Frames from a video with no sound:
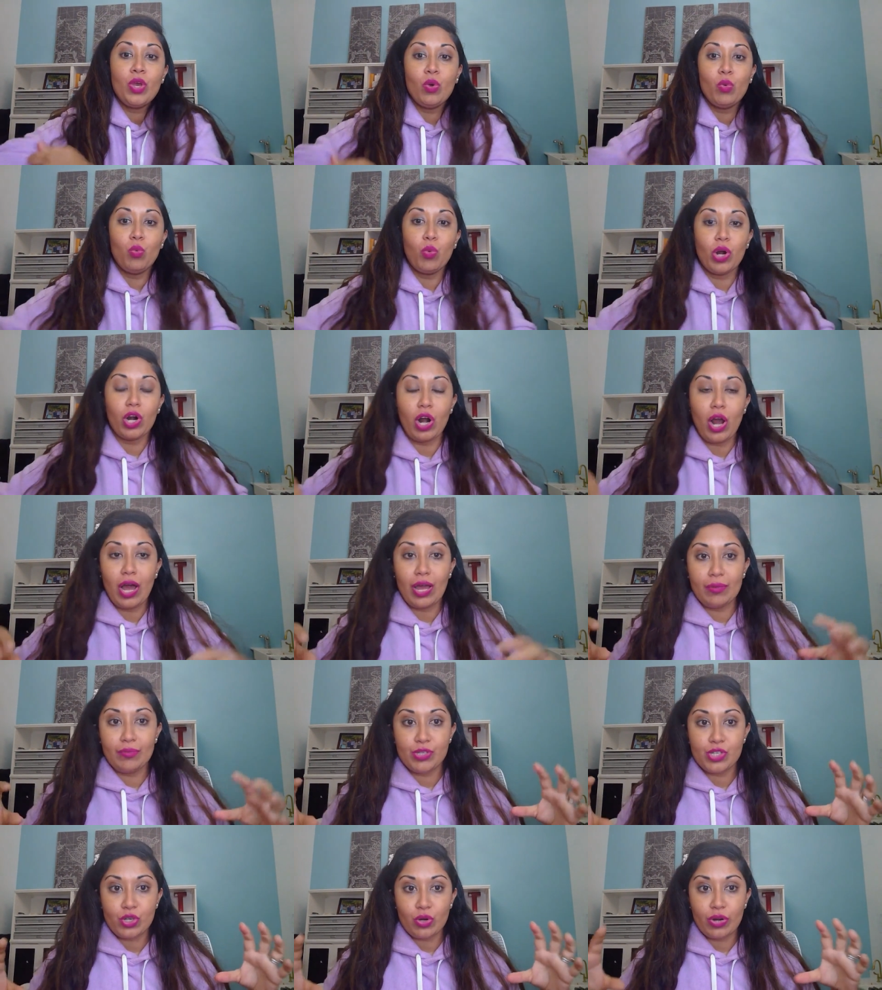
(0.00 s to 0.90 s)
where
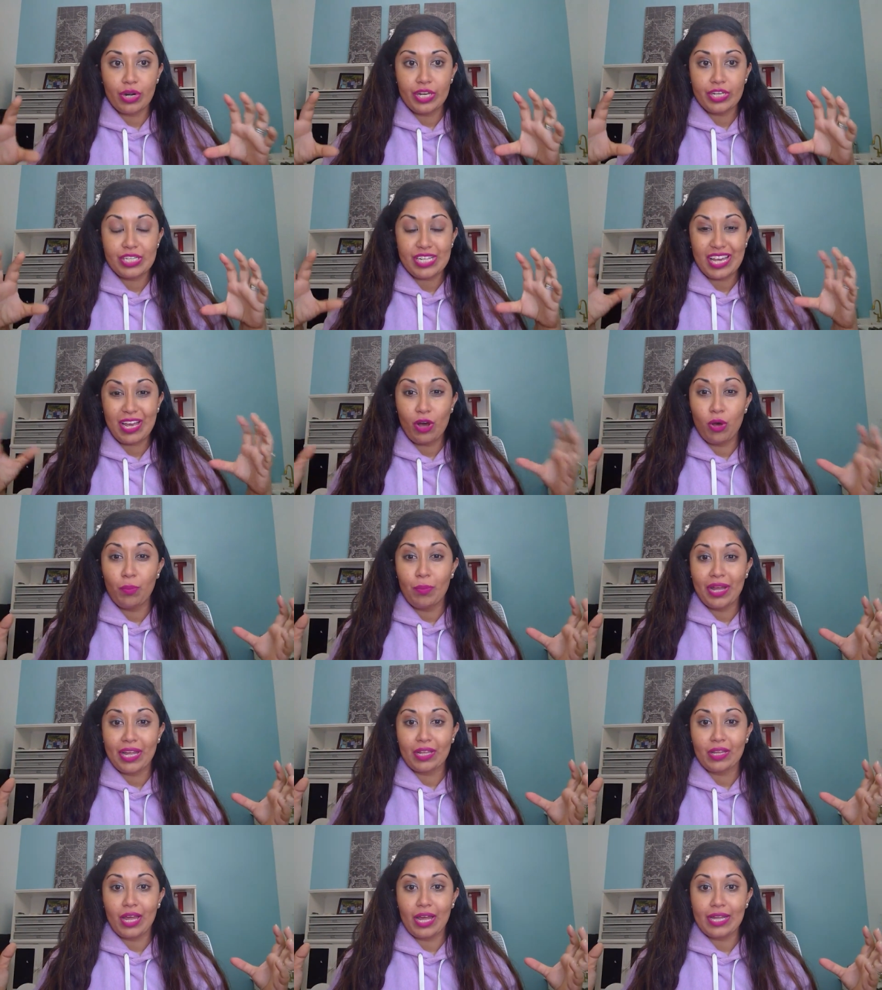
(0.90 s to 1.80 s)
I'm starting to help
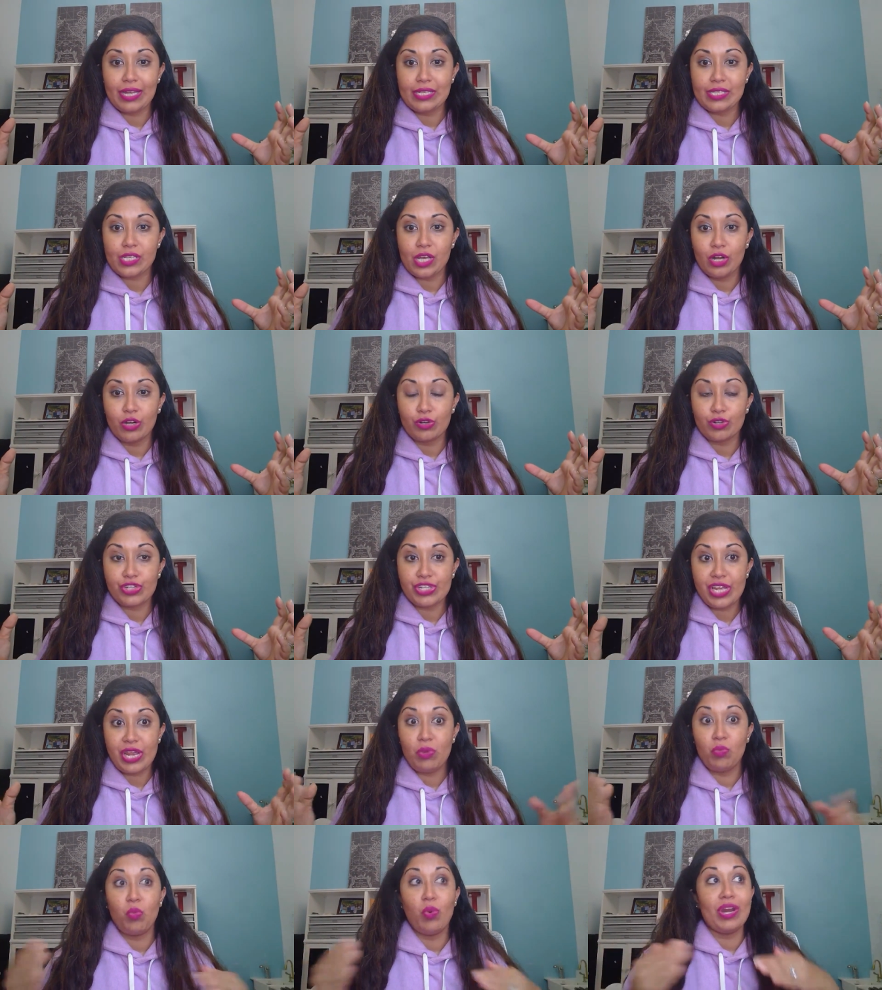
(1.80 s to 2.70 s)
my clients
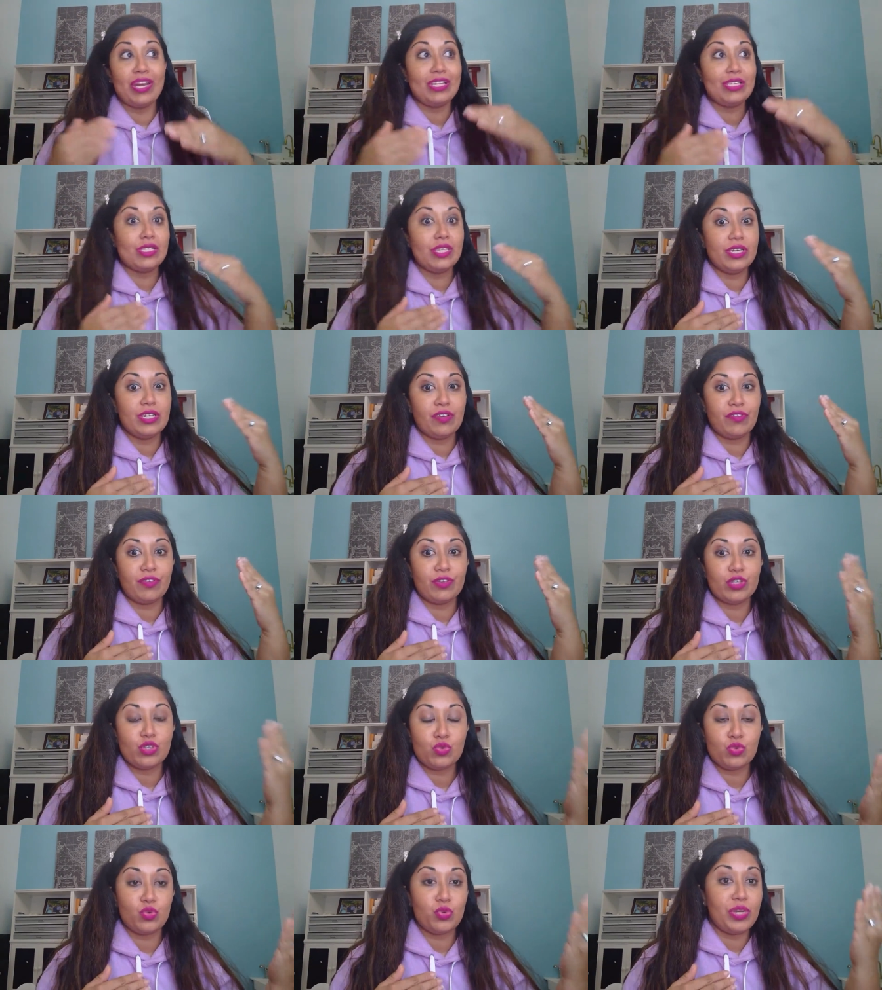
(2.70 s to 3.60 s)
understand what is the
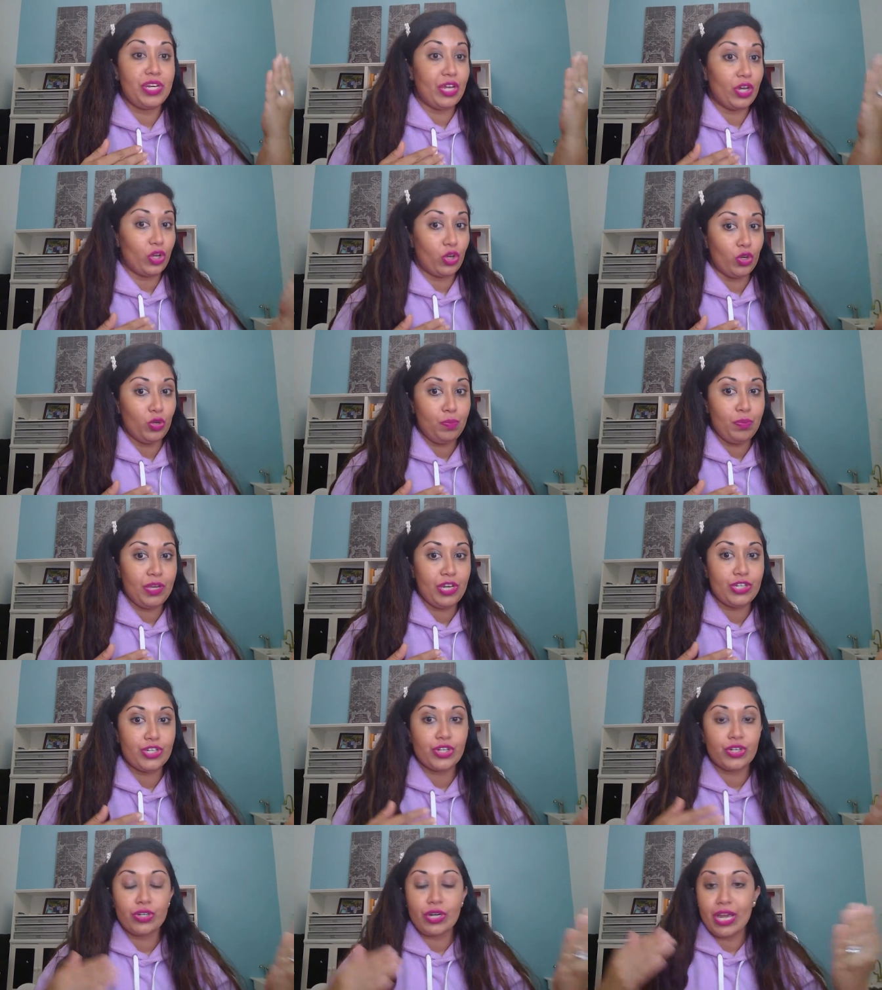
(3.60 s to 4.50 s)
difference between a good
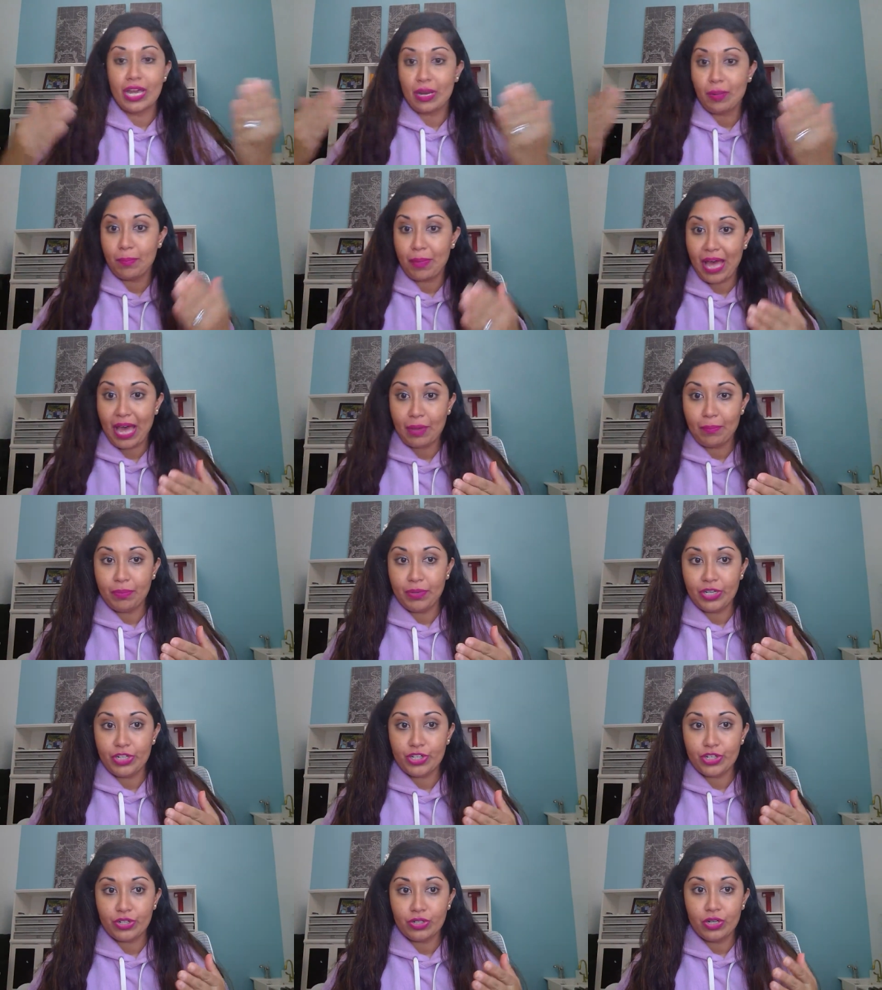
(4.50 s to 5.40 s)
picture and a bad
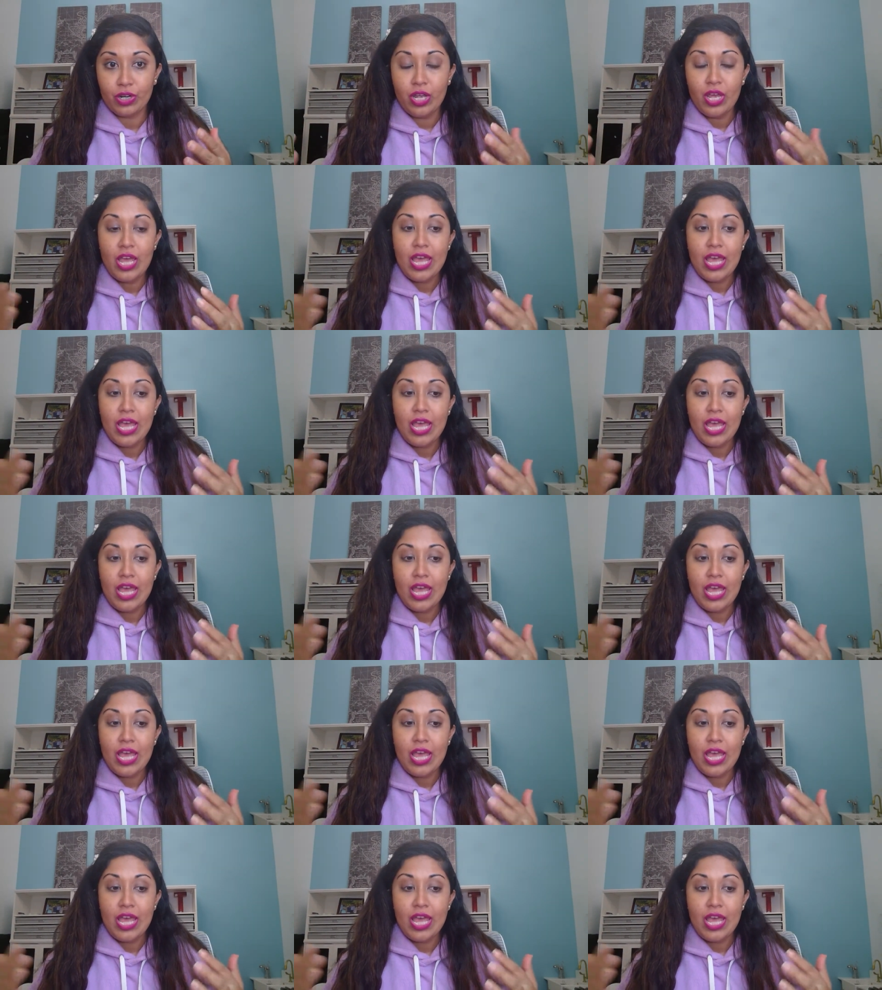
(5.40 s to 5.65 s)
picture